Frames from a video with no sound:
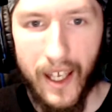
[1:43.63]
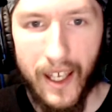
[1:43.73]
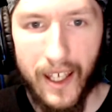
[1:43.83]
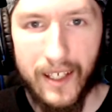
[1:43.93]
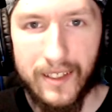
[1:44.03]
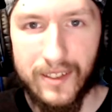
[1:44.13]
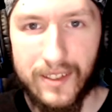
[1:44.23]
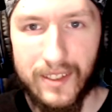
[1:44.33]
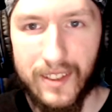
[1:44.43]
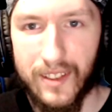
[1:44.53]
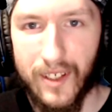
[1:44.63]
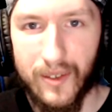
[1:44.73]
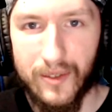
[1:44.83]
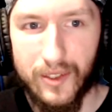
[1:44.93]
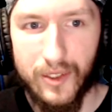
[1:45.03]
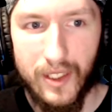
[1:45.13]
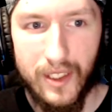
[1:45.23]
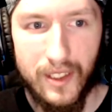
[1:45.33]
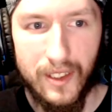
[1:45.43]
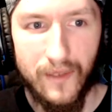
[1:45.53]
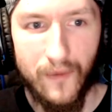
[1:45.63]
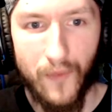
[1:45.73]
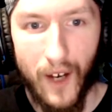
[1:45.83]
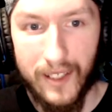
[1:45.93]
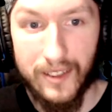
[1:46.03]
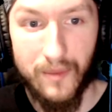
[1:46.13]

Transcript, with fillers: and you know she finds